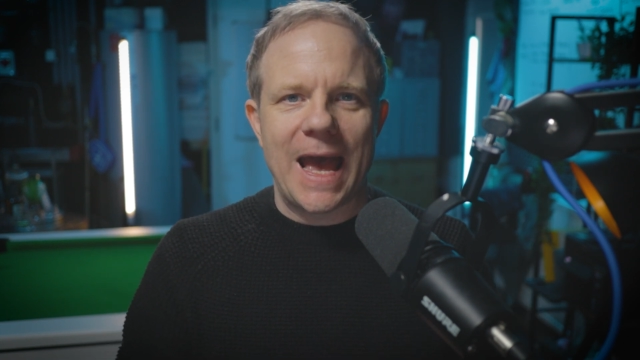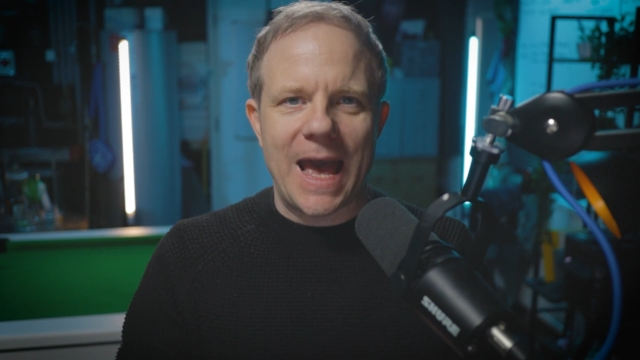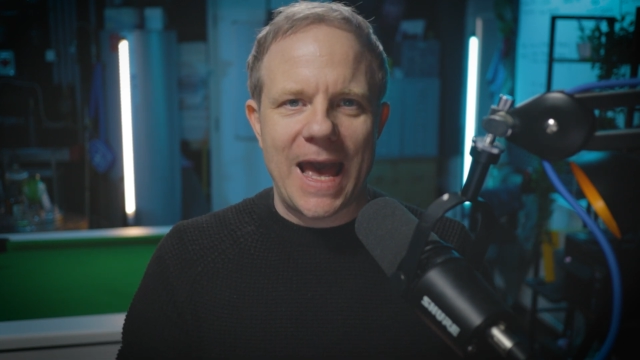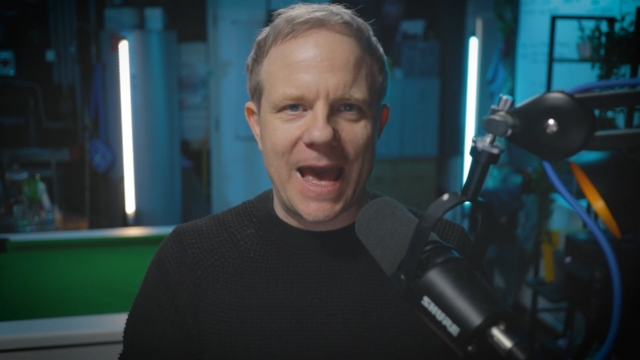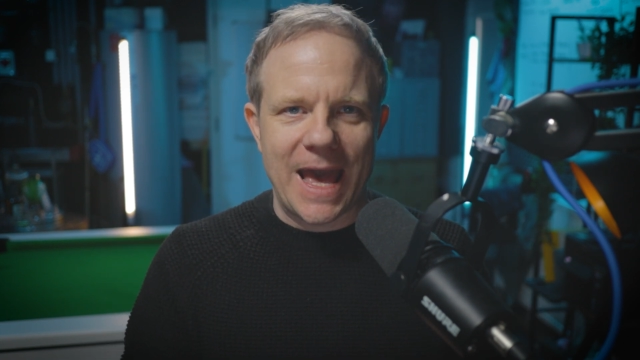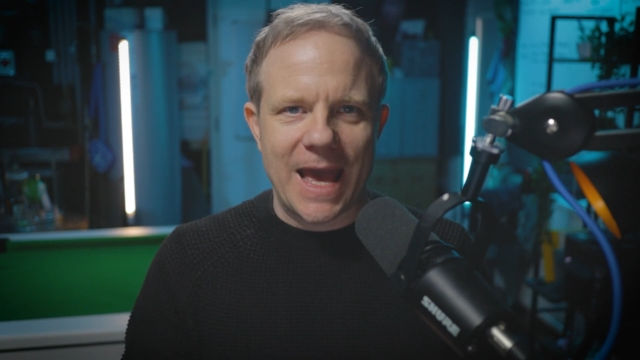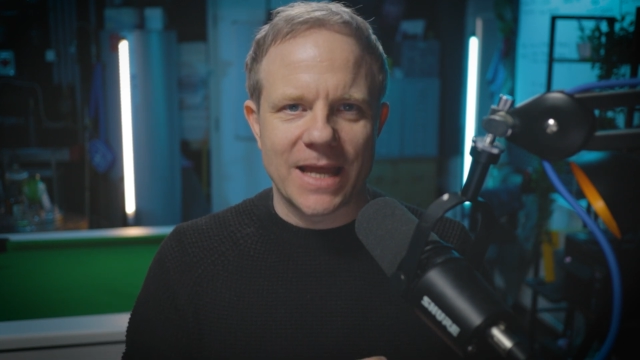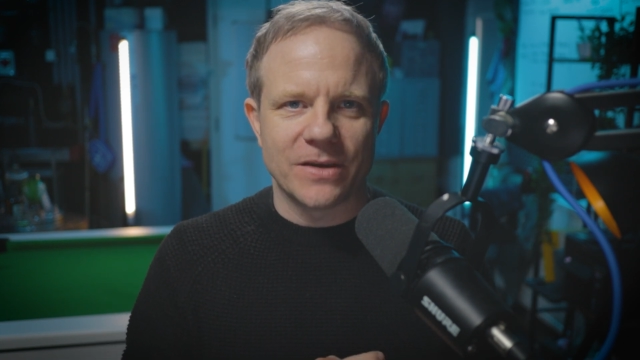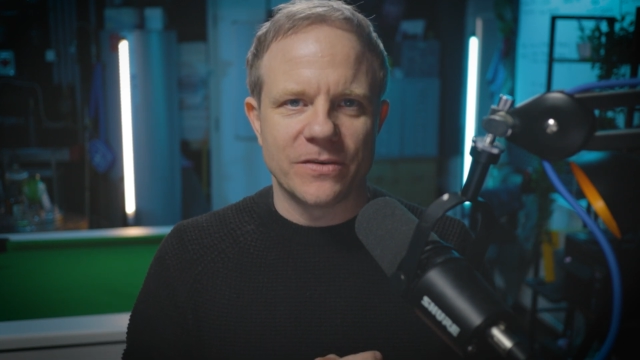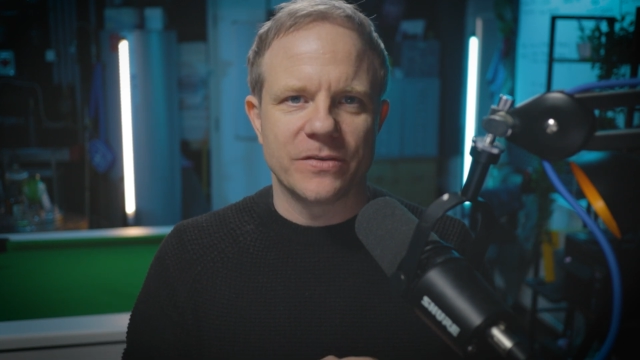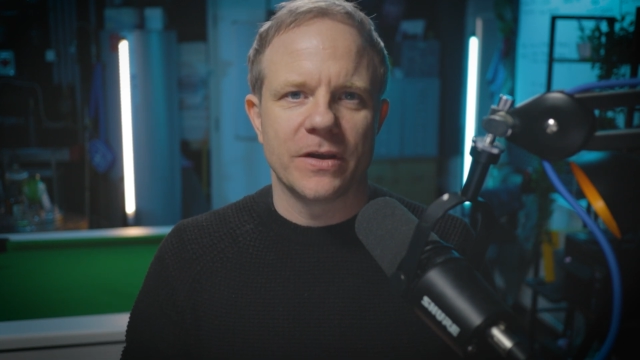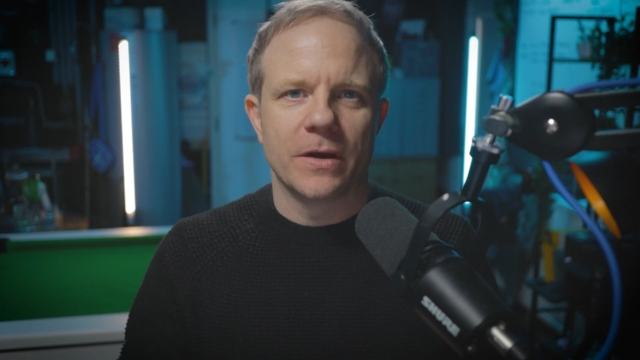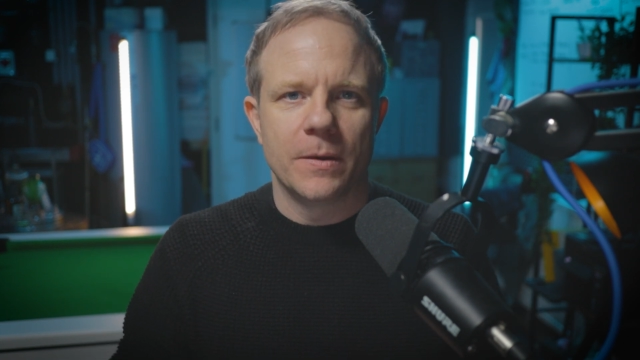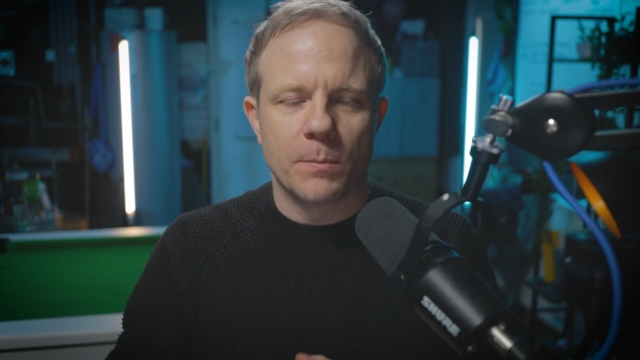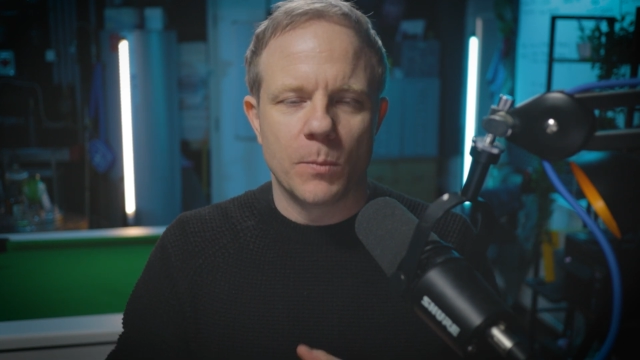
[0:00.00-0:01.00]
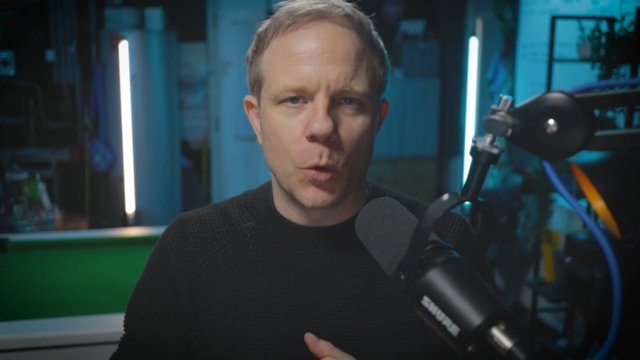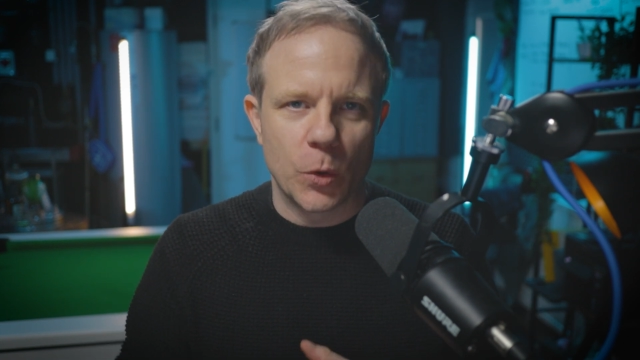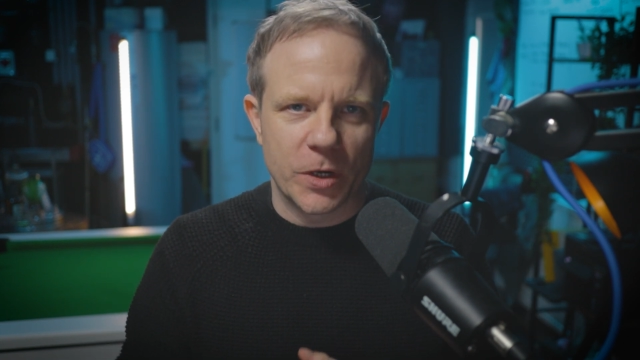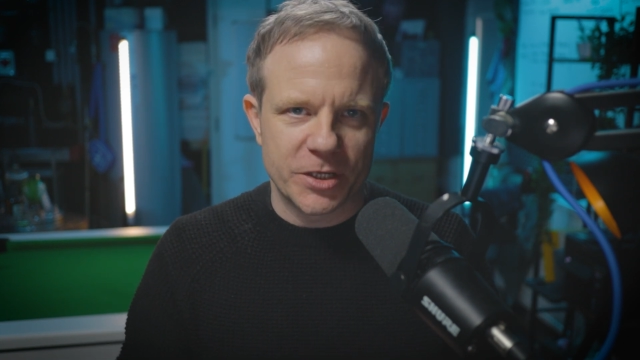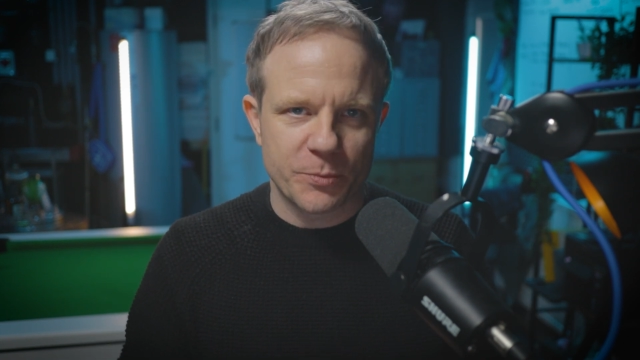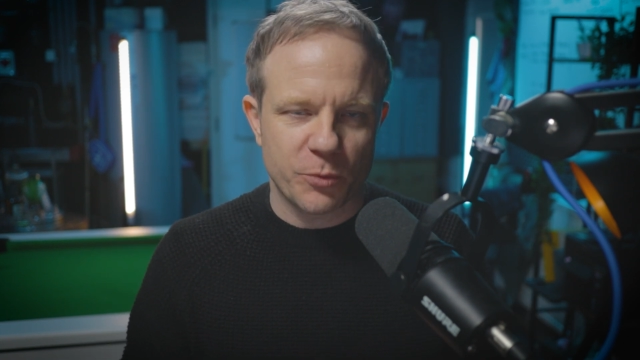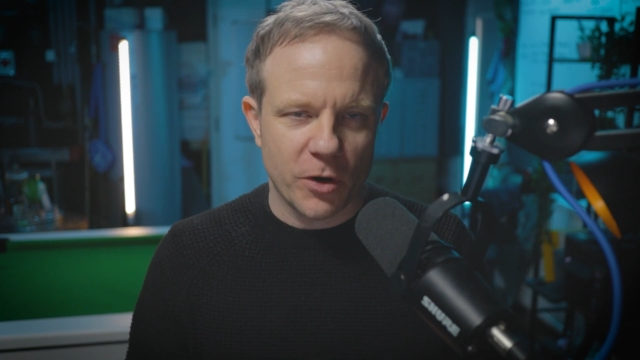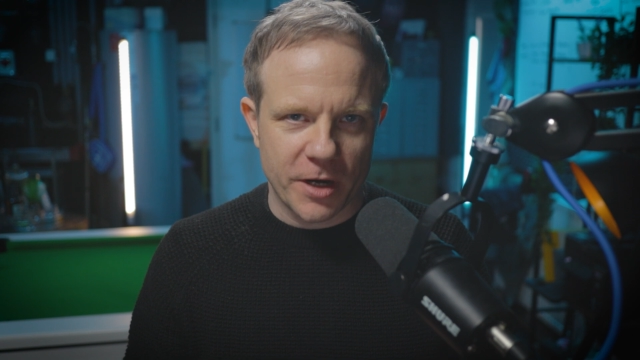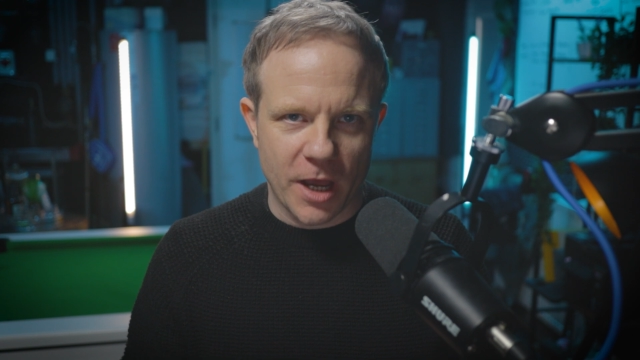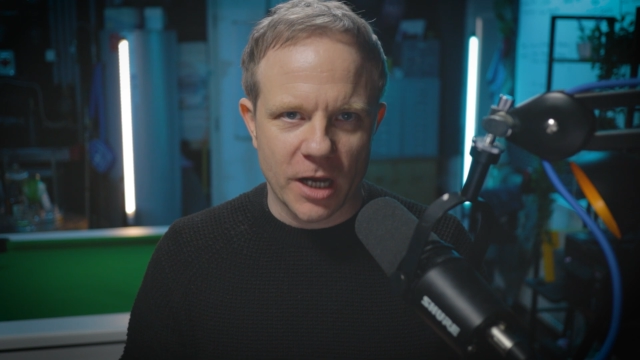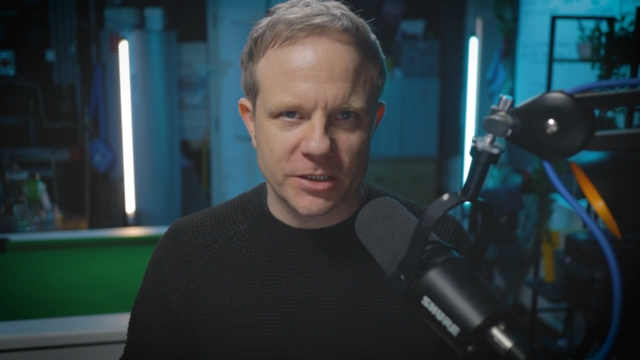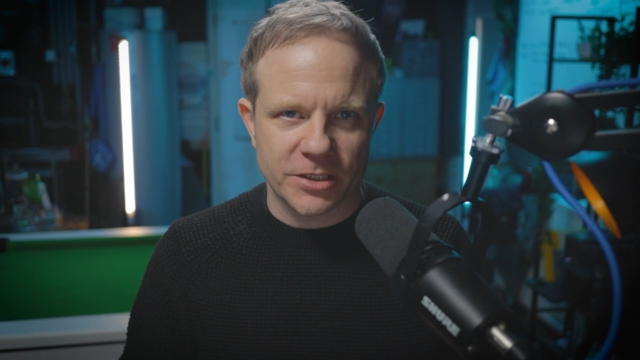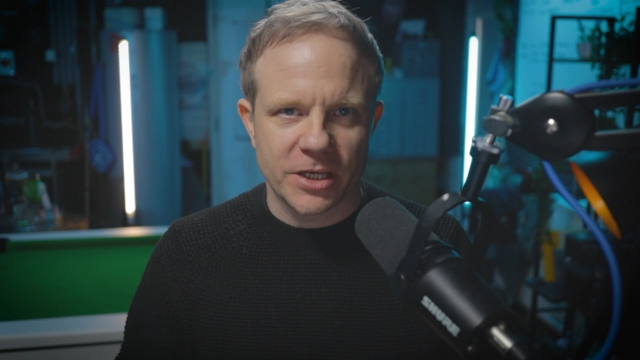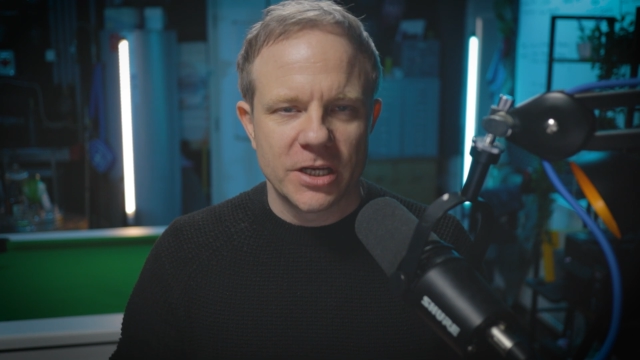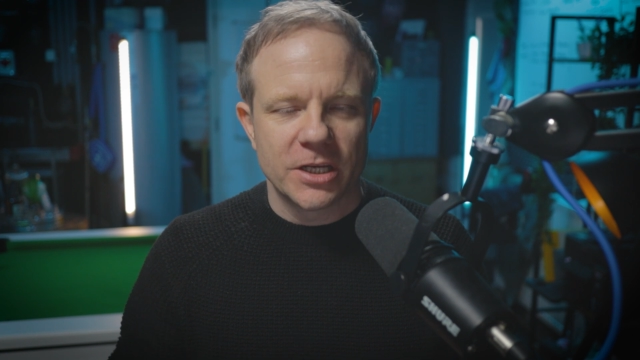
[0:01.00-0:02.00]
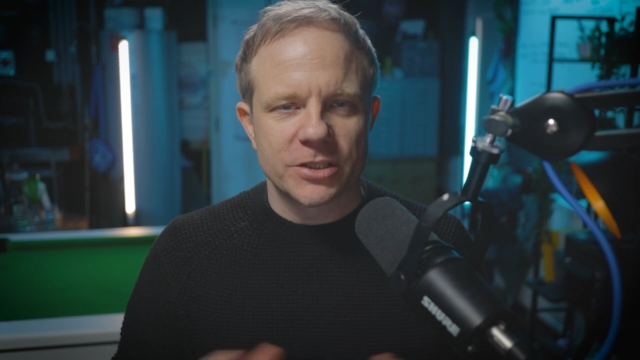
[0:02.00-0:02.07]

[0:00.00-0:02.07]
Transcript: hand mortgage product.